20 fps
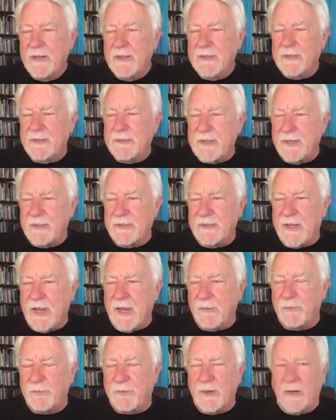
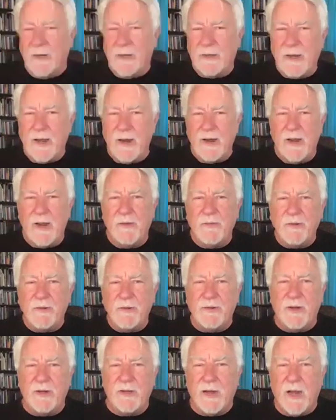That kind of
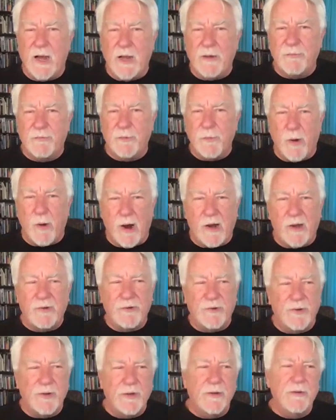heavyset guy from
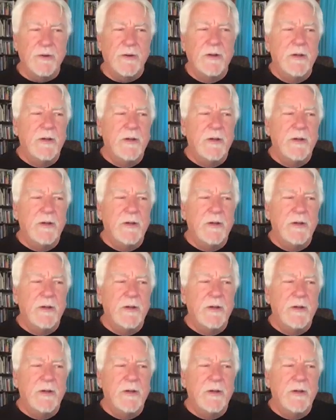Austin,